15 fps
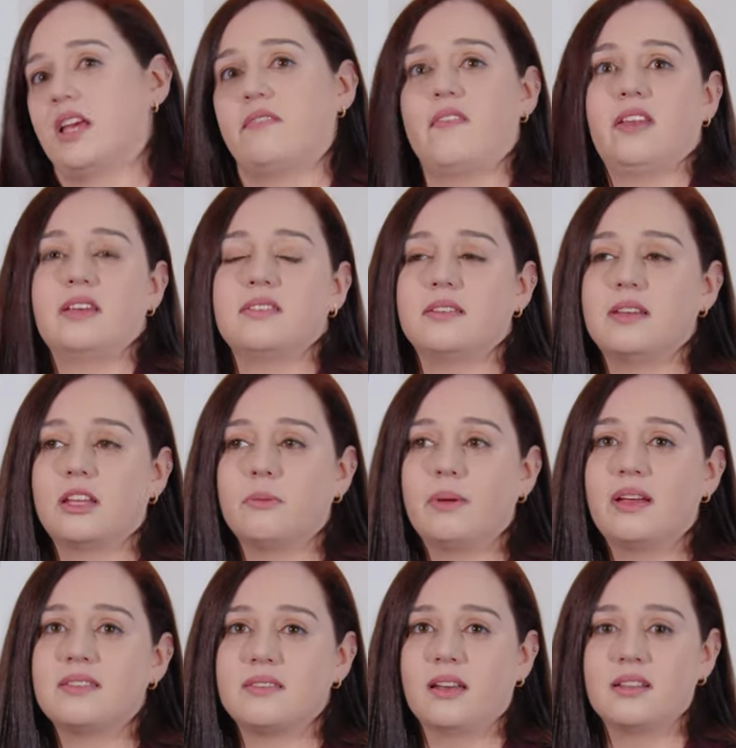if it is a
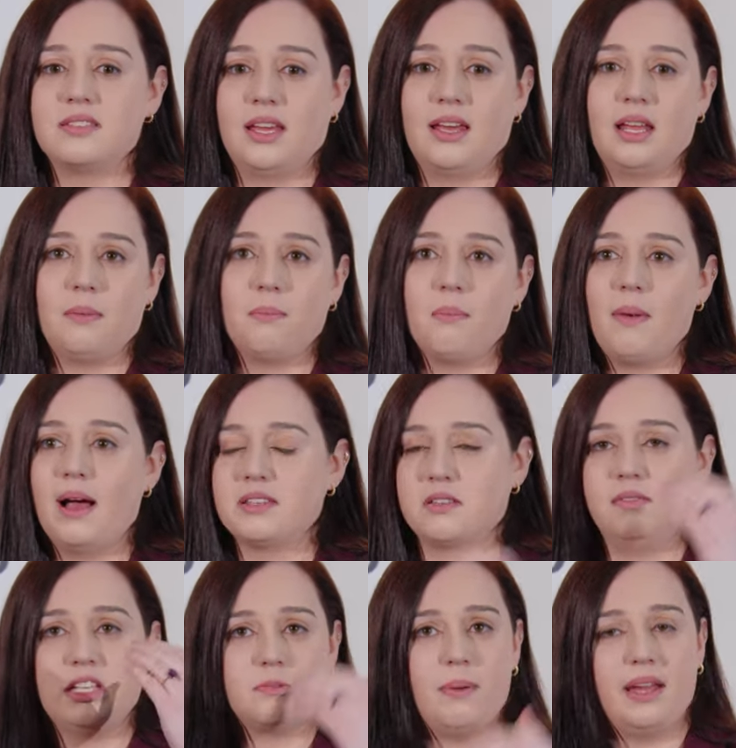database and it's getting
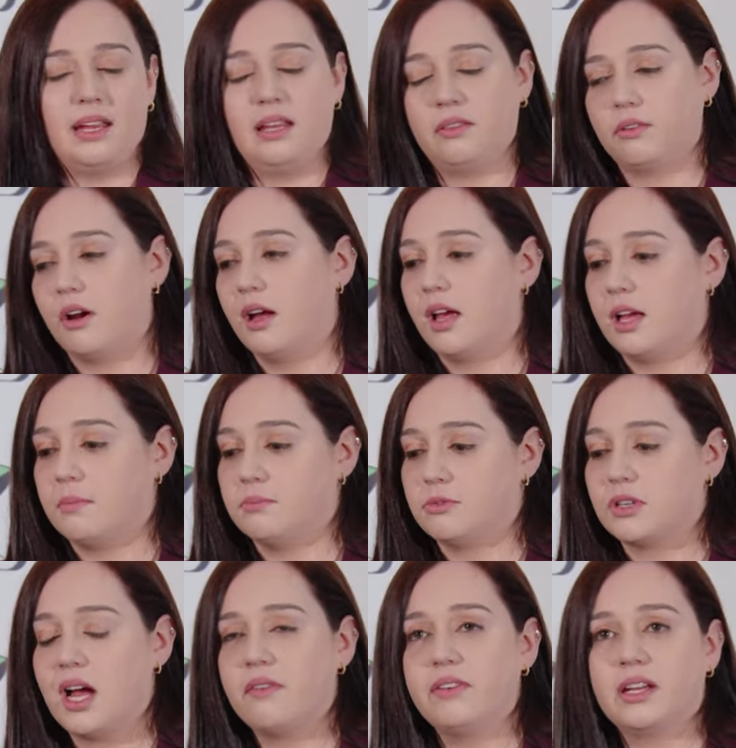massively spiky um,
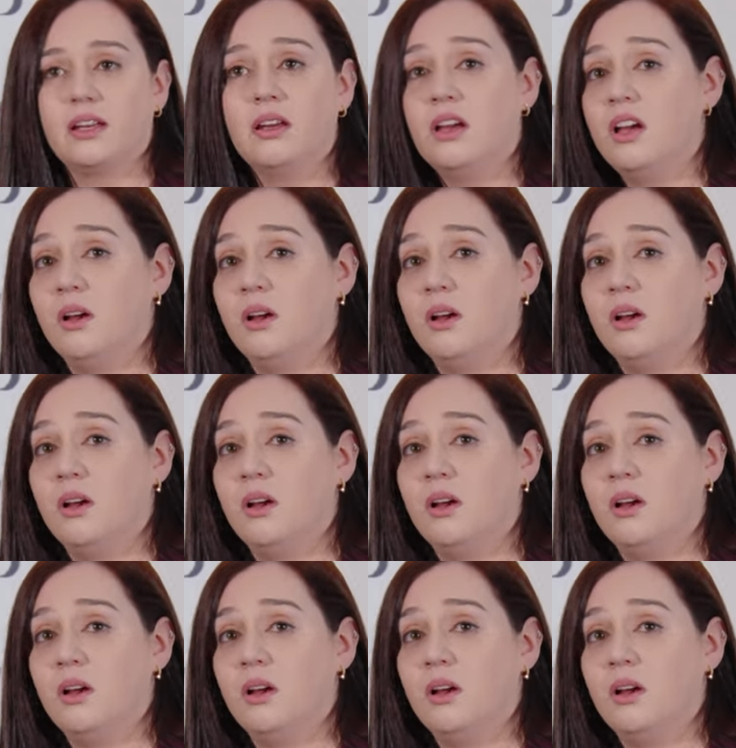traffic,